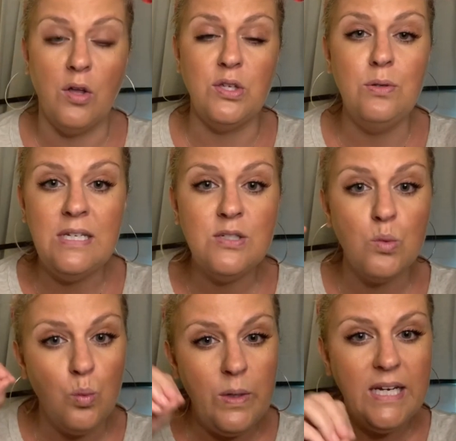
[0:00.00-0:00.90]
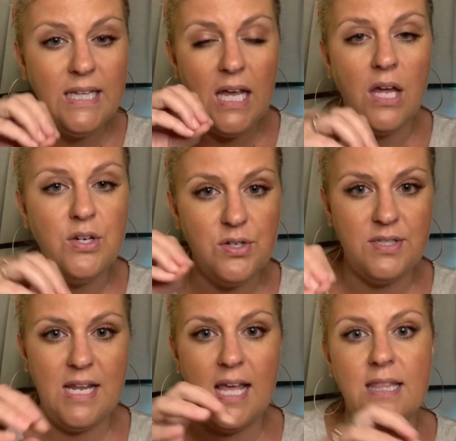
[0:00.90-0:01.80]
You need to really
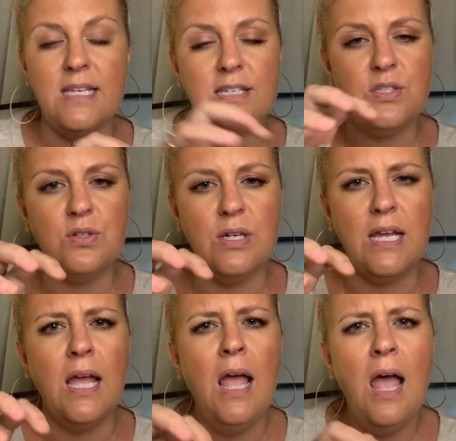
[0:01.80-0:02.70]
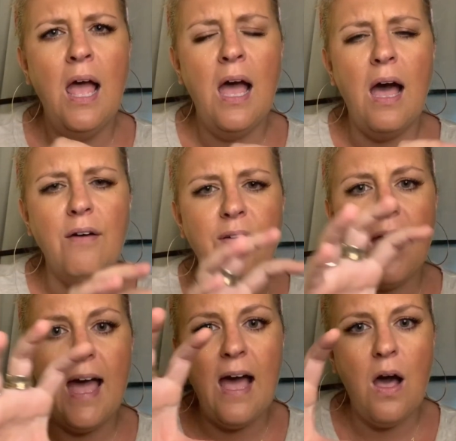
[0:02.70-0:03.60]
understand the history of
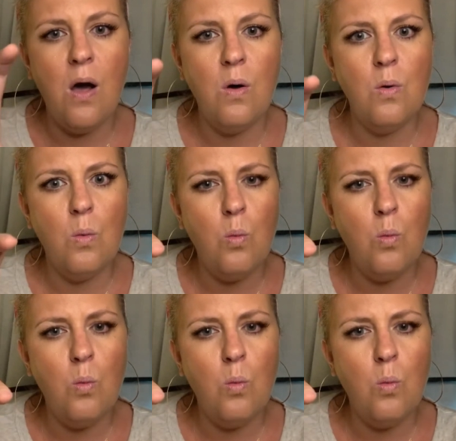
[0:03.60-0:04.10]
how